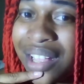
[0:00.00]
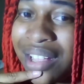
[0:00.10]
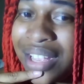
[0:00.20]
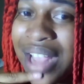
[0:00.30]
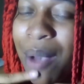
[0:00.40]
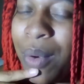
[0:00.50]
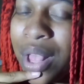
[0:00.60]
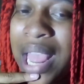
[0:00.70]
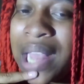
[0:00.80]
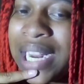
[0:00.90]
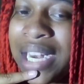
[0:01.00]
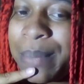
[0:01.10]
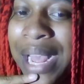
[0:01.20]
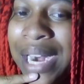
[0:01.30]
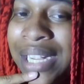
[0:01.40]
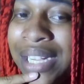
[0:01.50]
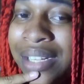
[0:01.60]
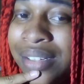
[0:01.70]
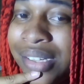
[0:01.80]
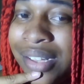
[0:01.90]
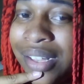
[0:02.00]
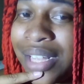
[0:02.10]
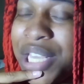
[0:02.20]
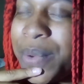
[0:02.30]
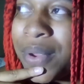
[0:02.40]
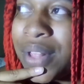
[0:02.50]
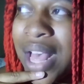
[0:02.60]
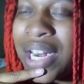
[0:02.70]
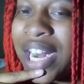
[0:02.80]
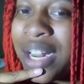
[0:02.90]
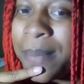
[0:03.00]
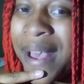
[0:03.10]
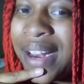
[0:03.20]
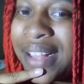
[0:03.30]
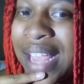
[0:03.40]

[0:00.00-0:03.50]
y'all will clown anybody. You will clown anybody.